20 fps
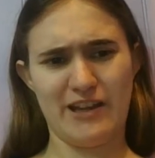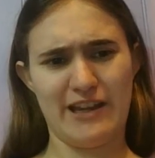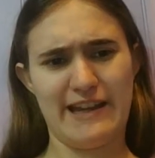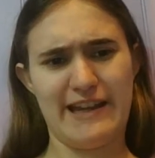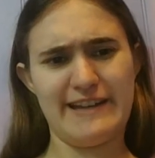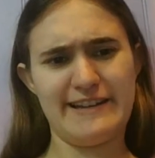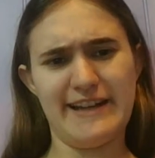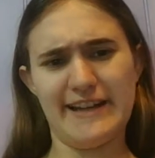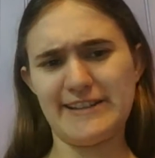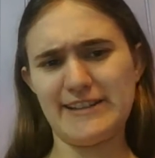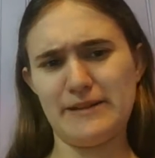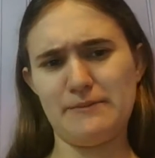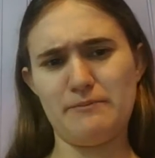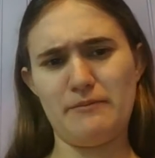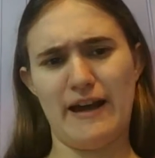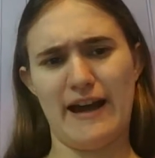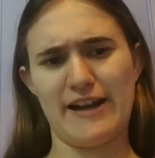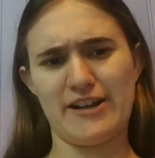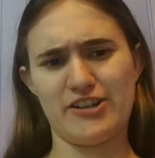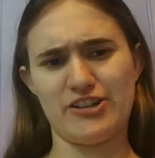It doesn't
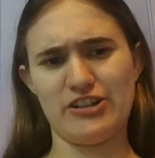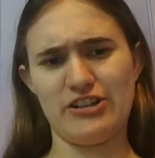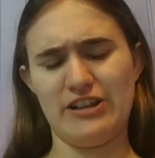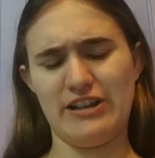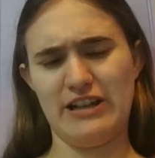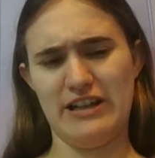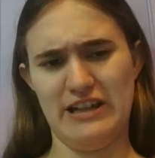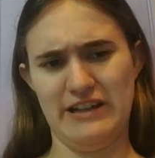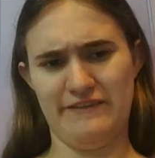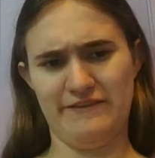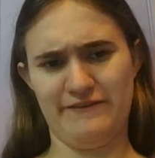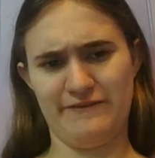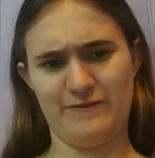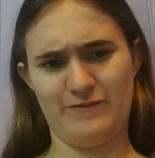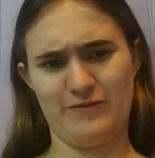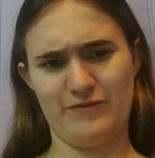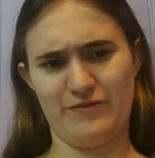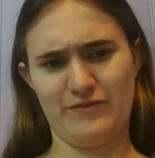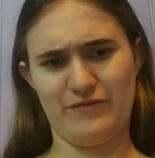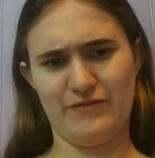matter if,
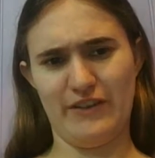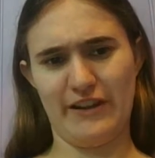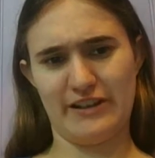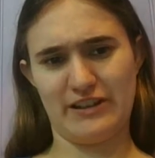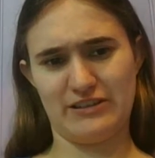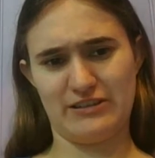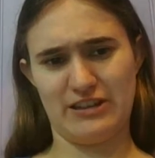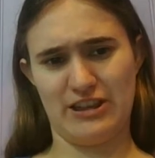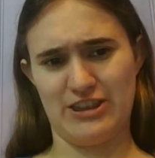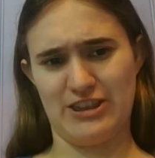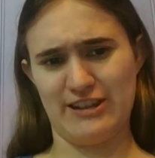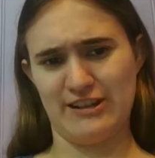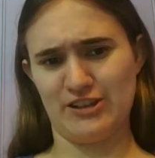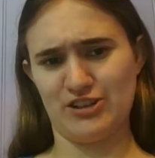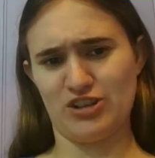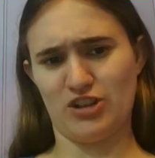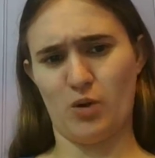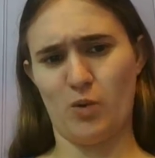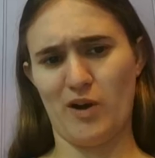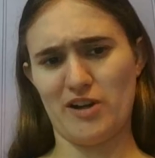like, the thing is
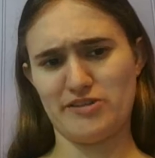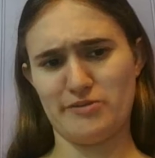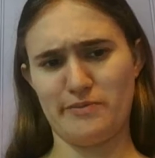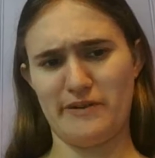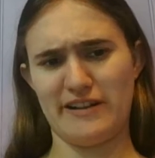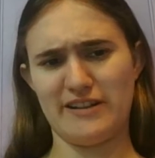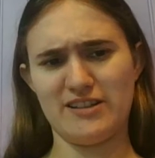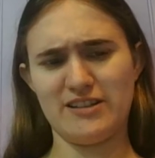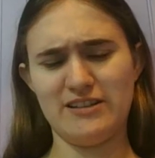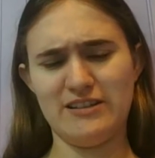a quadruped.